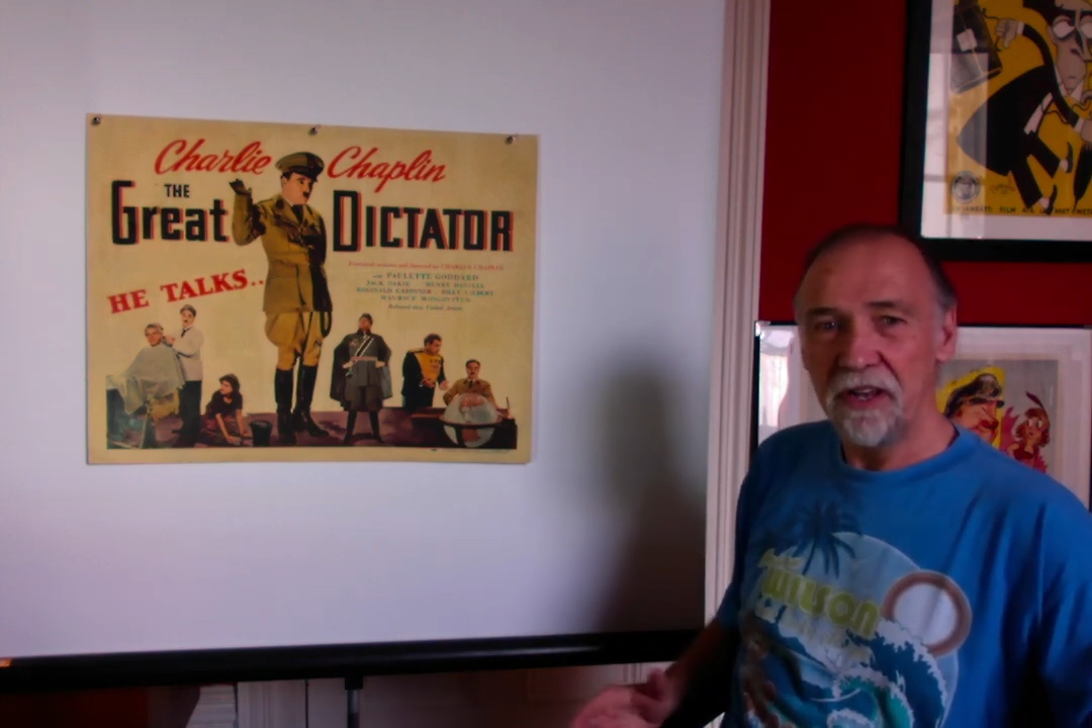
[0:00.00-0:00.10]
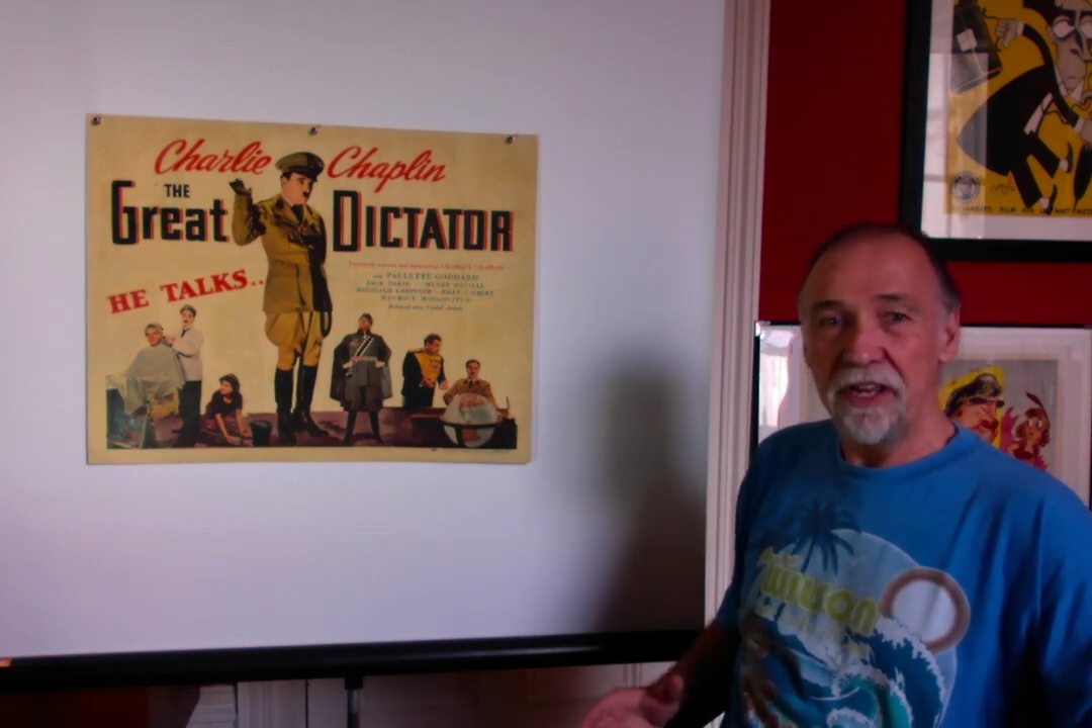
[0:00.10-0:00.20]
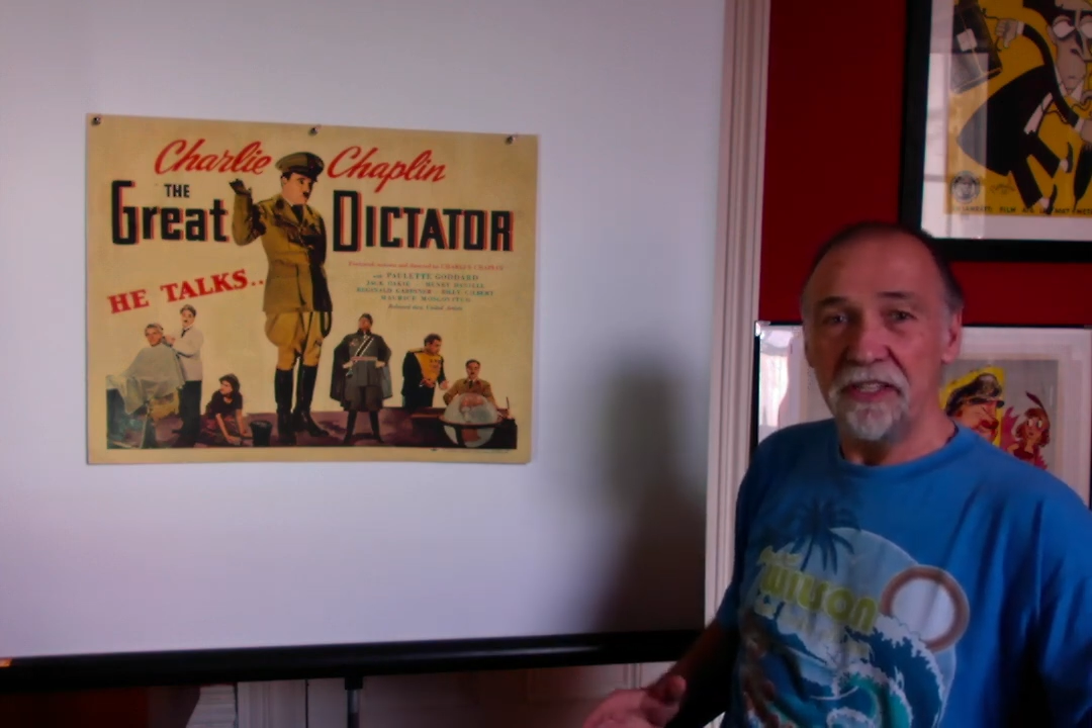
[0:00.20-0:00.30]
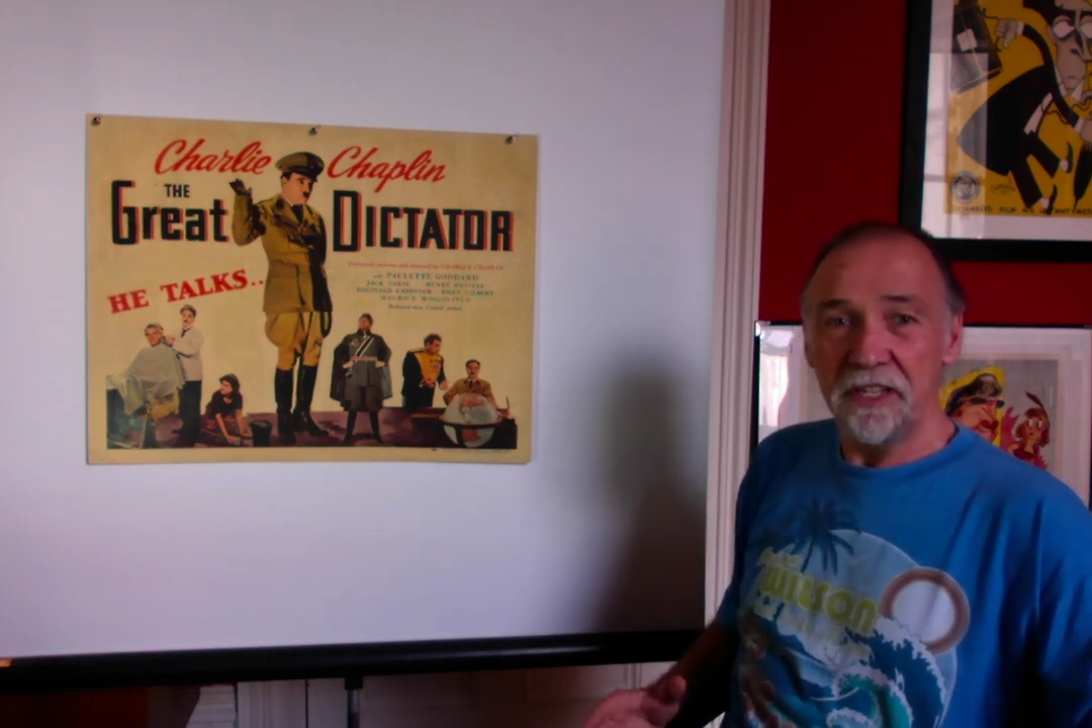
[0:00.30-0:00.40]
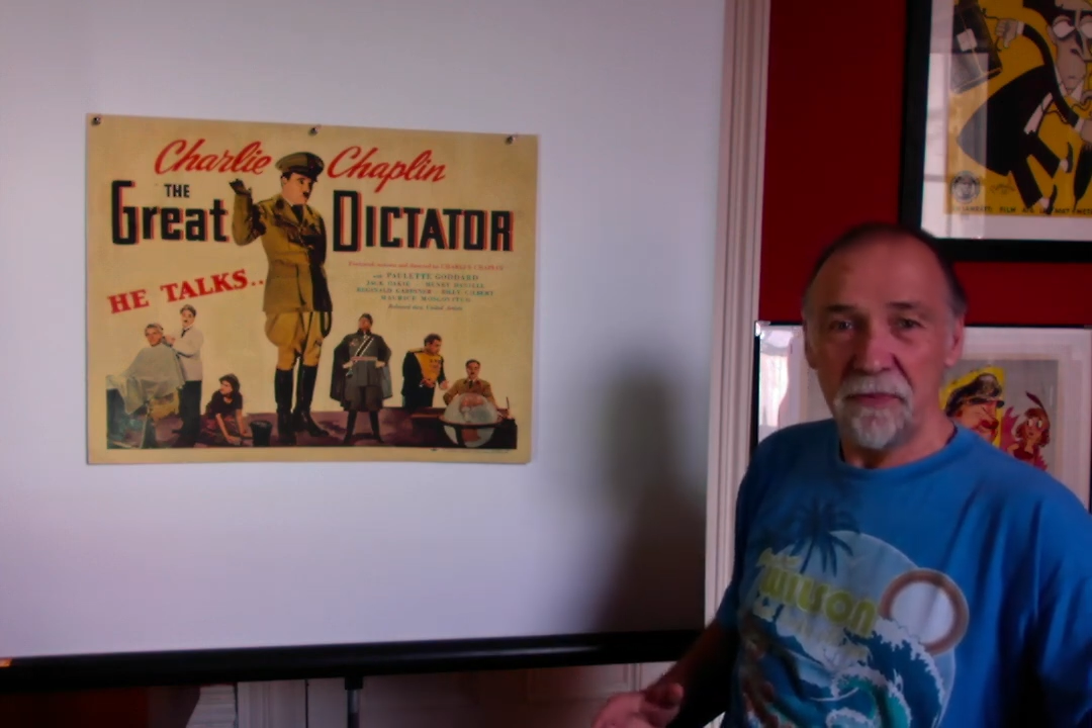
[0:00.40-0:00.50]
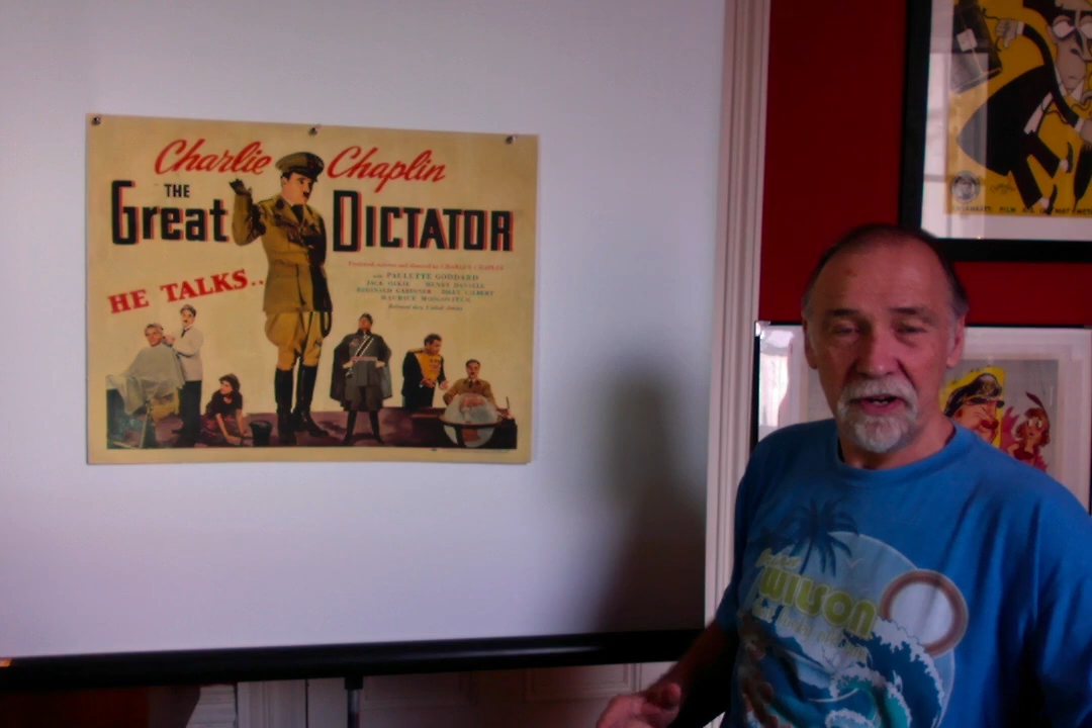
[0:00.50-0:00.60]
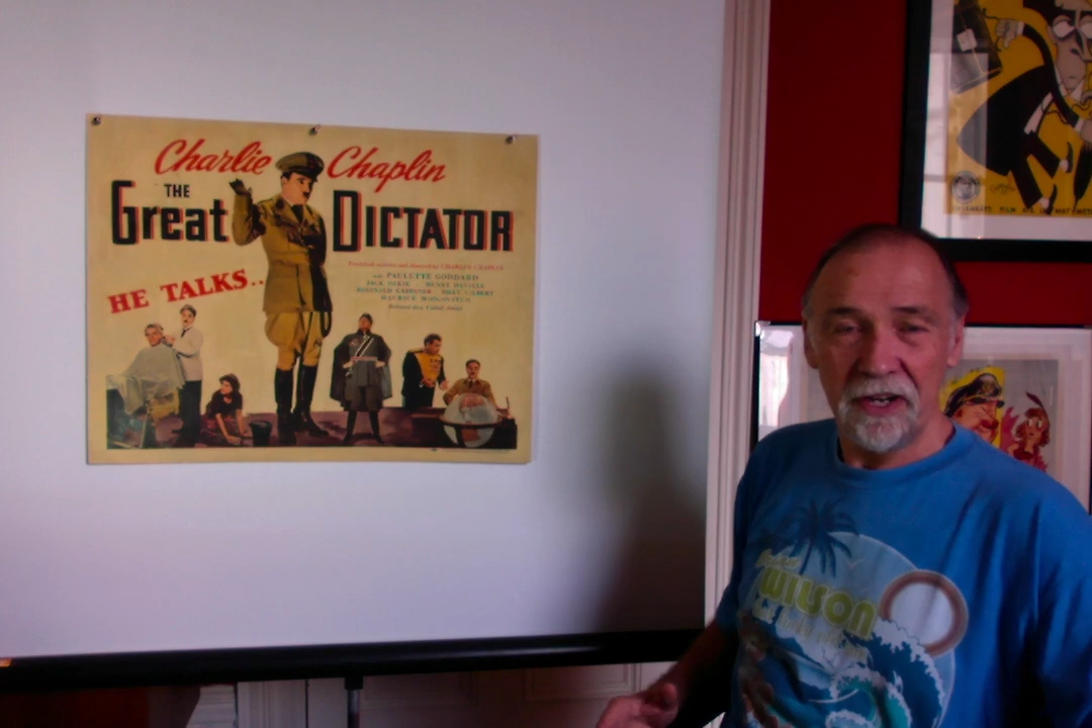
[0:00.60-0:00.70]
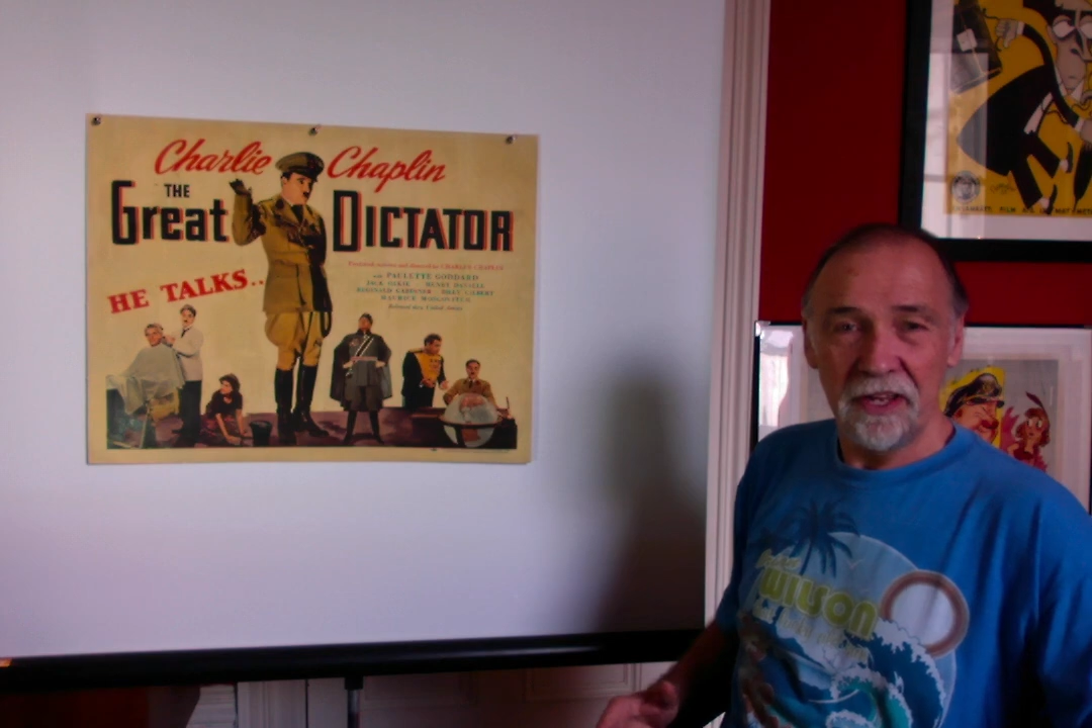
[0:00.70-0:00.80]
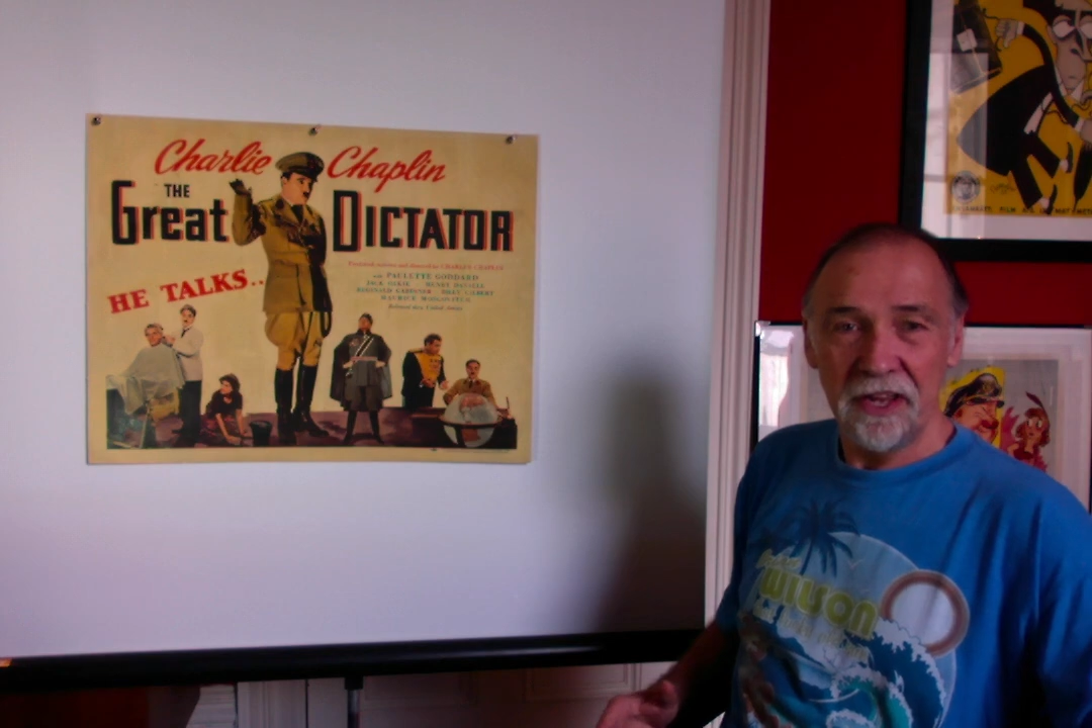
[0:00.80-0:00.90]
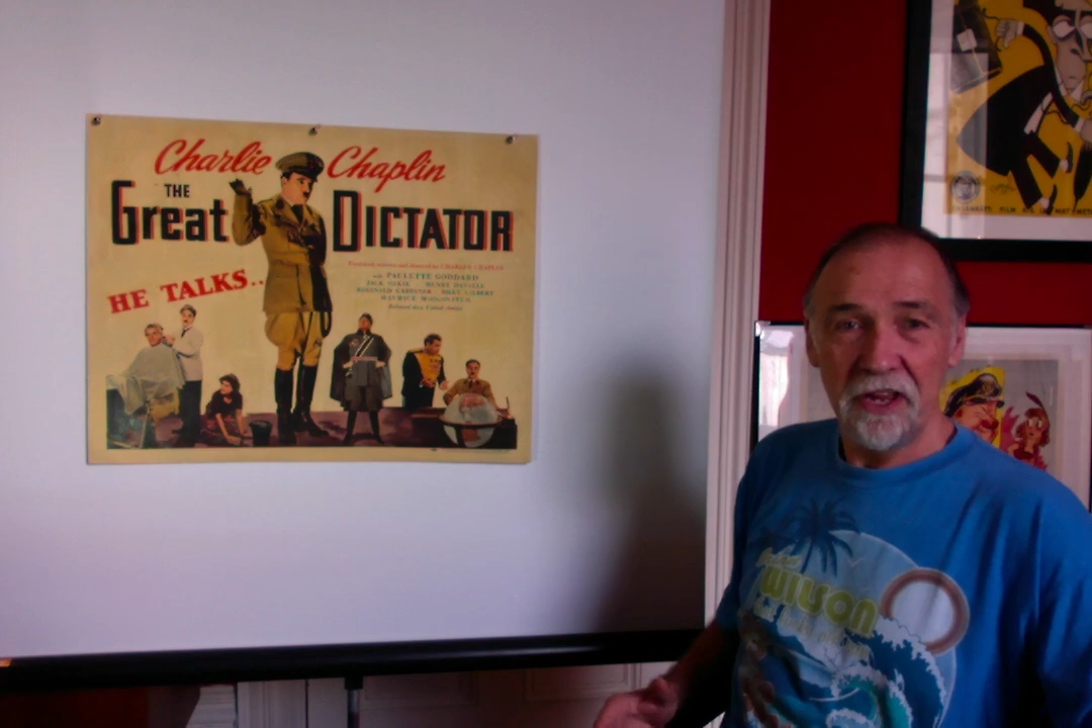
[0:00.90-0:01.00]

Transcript: Typically